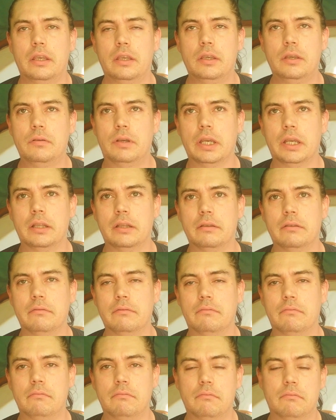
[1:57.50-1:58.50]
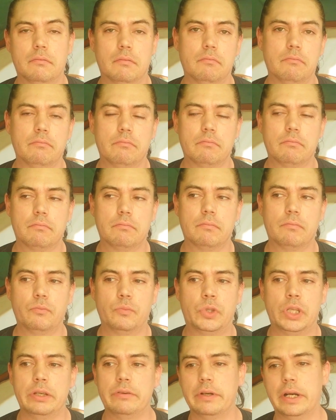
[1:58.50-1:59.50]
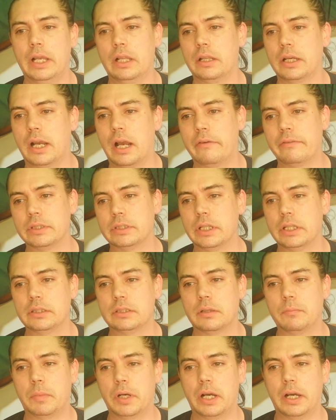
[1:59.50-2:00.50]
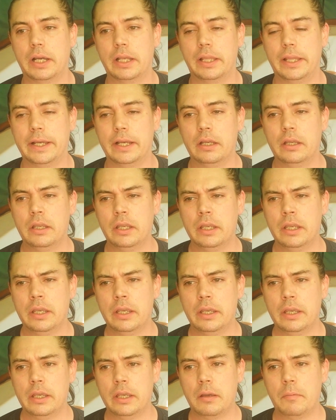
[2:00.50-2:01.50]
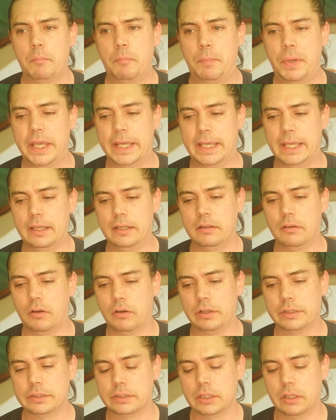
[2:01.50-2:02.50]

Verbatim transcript: you can derail a conversation by like picking on